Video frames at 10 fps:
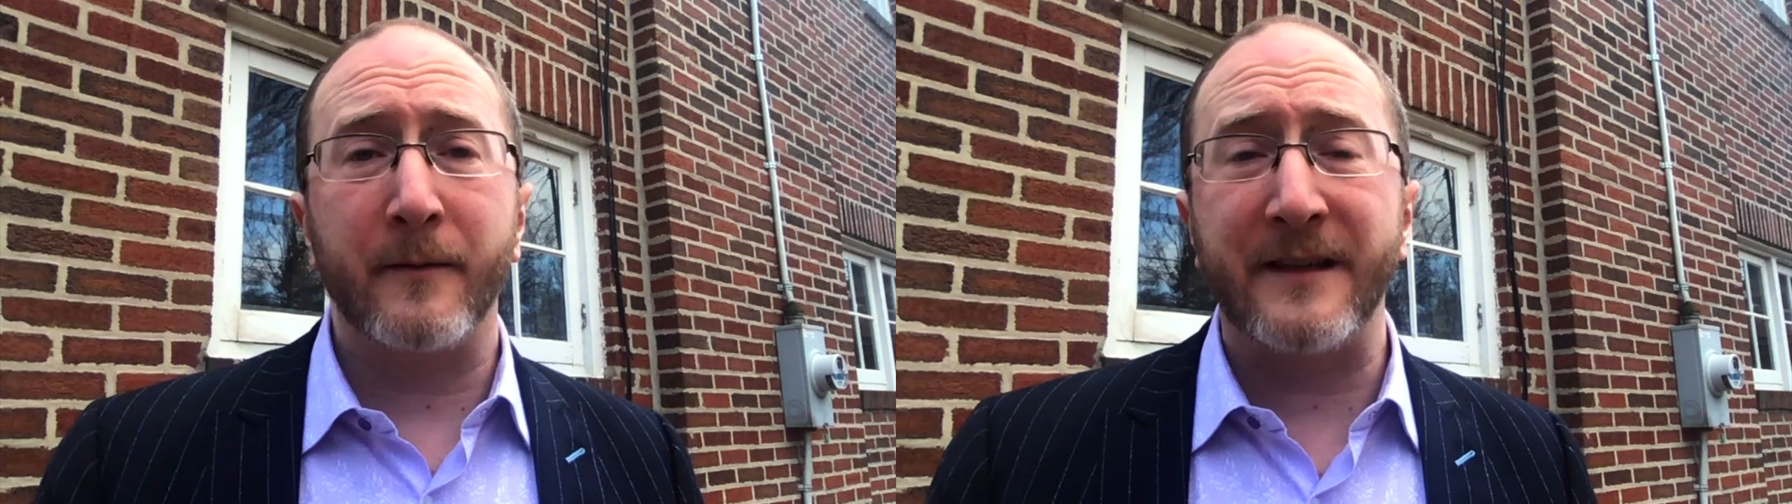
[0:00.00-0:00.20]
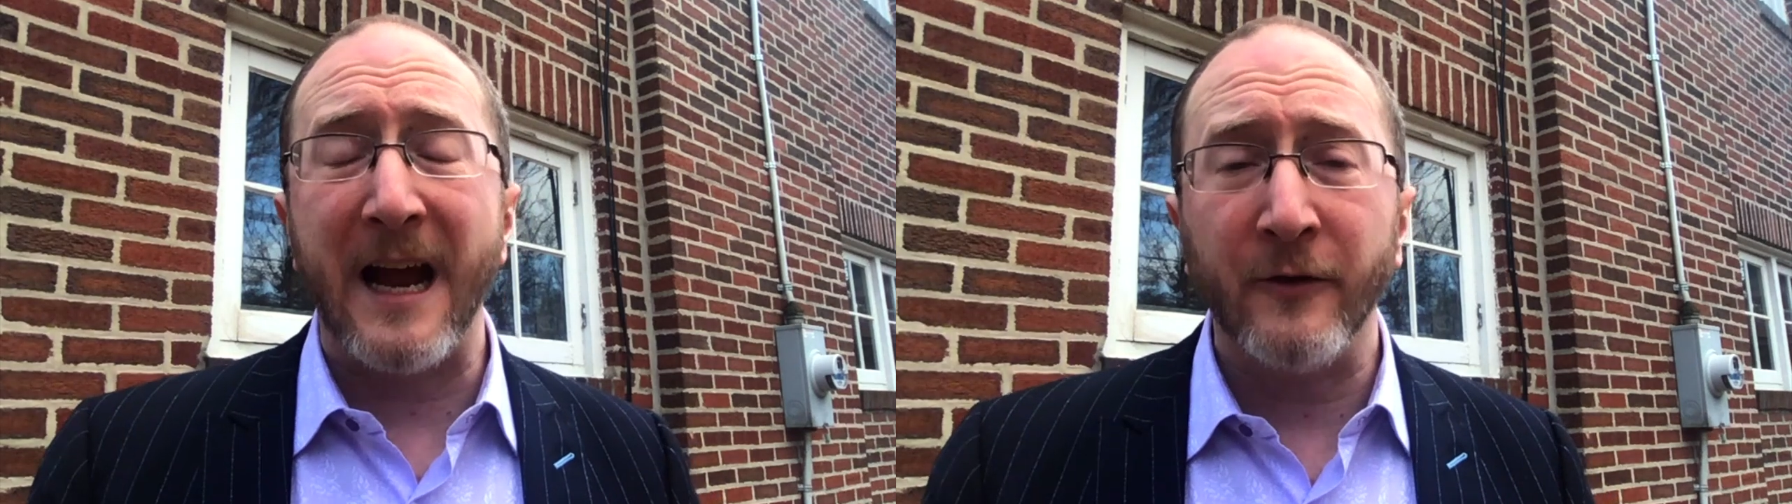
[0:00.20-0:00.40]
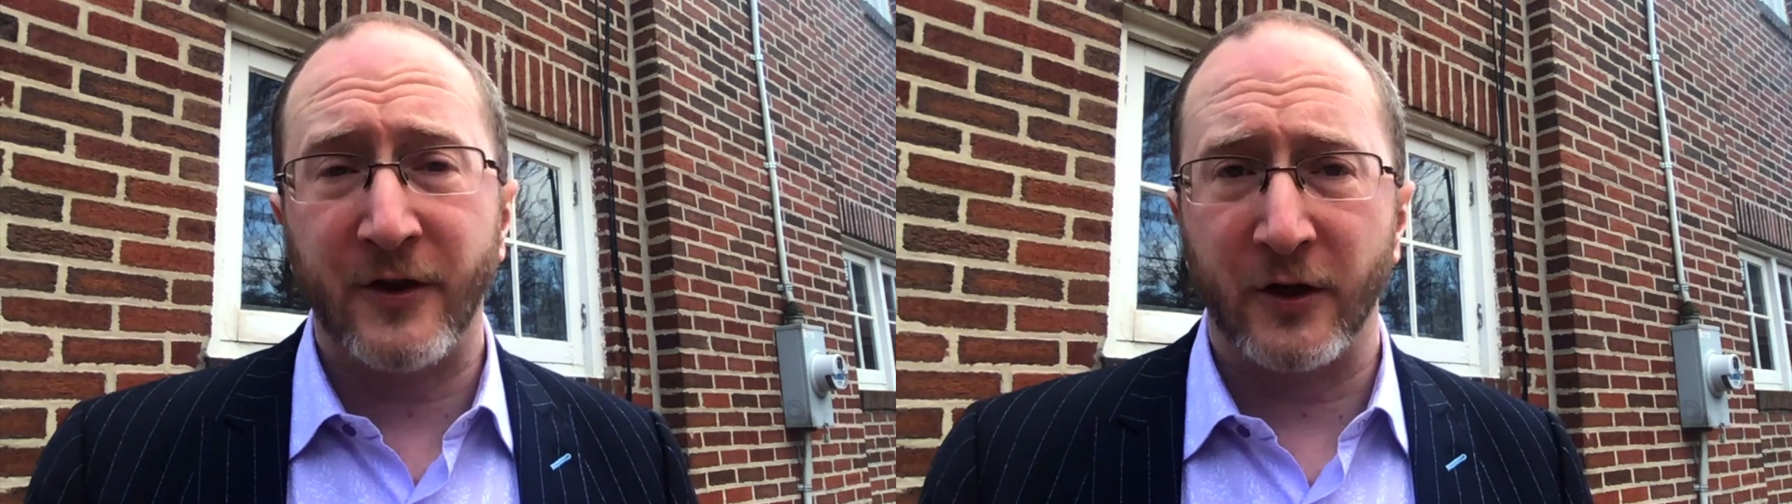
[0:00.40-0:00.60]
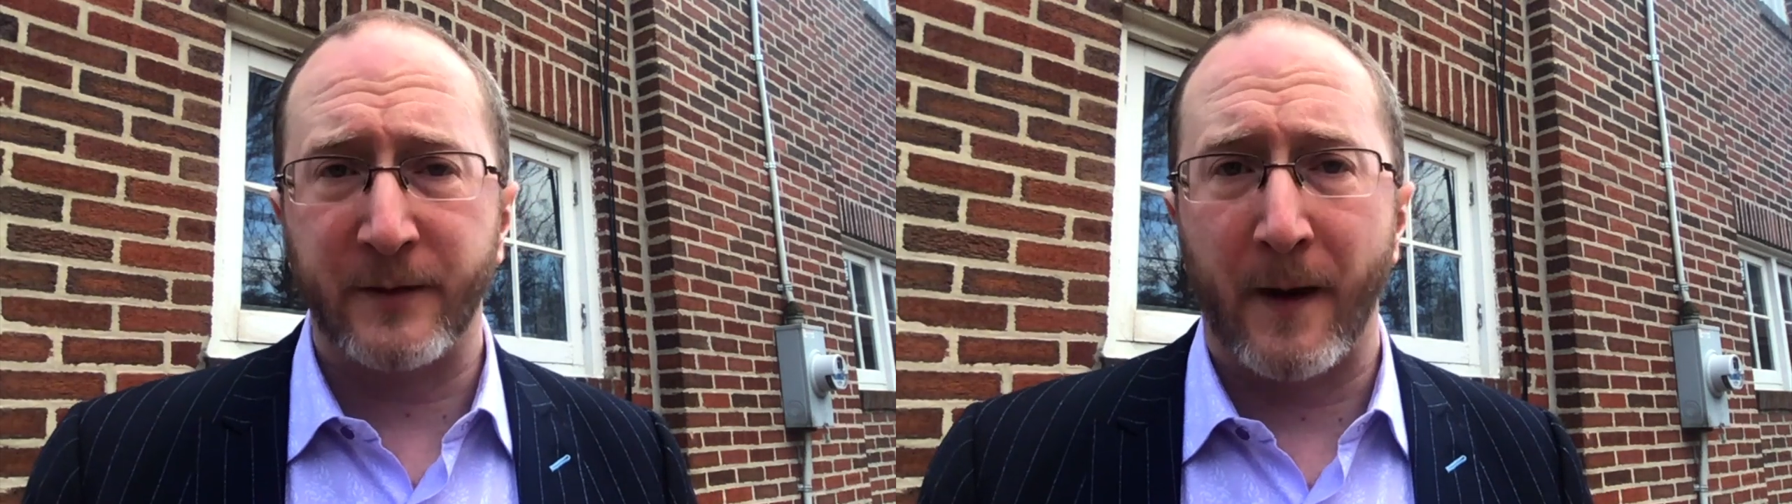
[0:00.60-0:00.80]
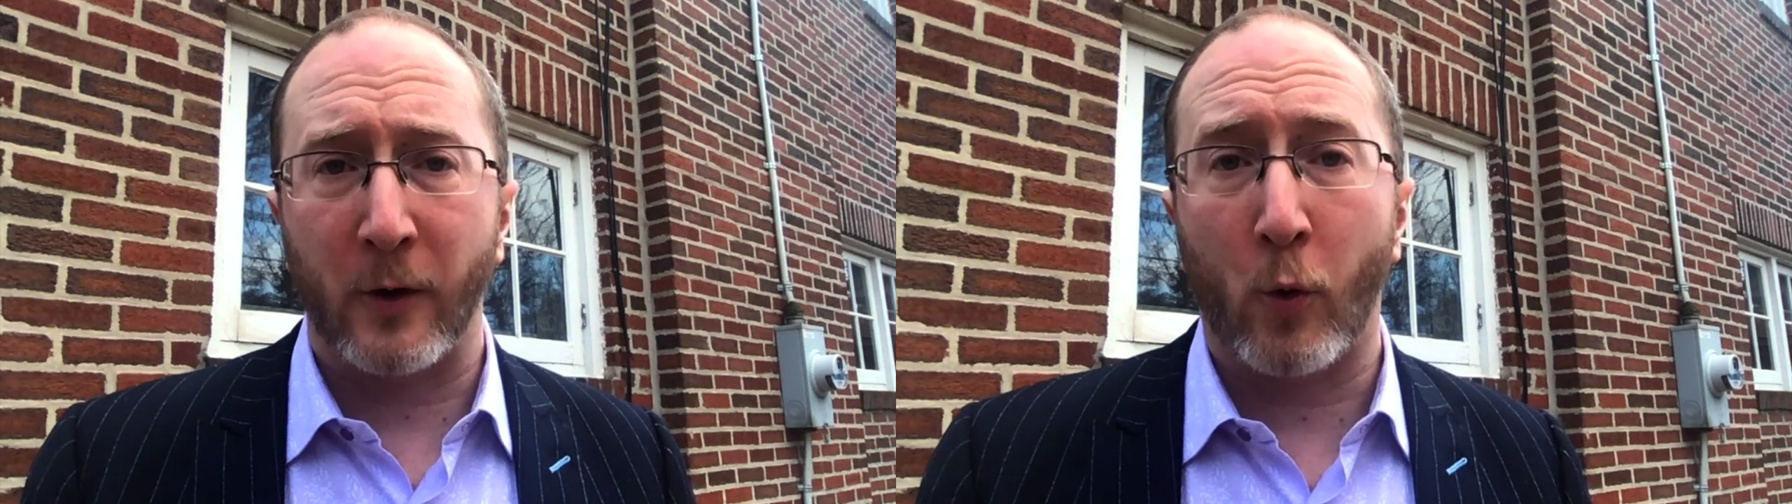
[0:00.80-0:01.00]
down to your
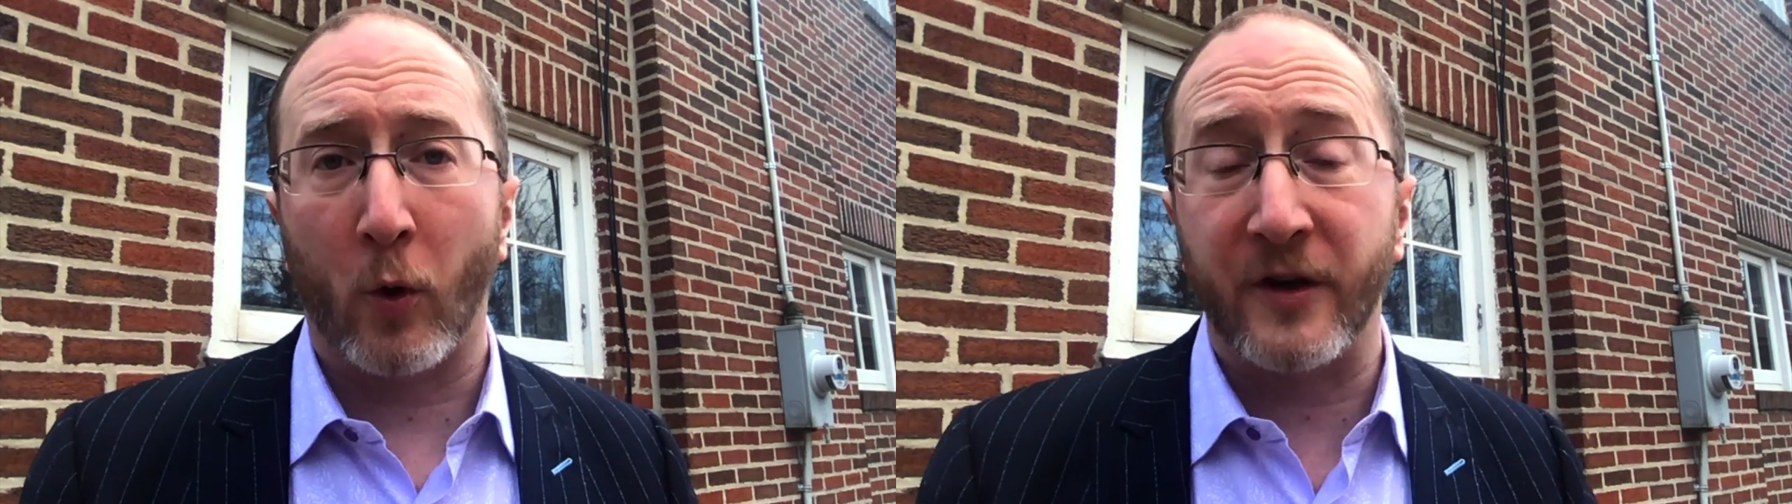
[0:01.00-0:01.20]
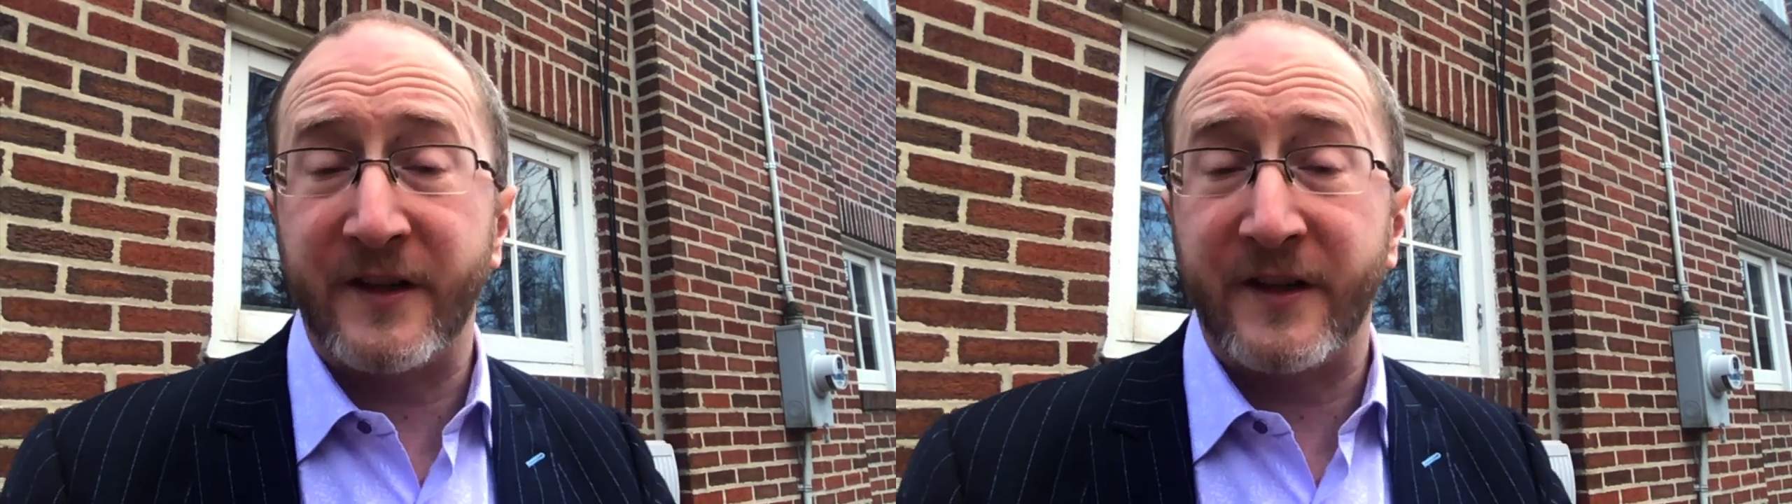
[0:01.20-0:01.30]
spinal cord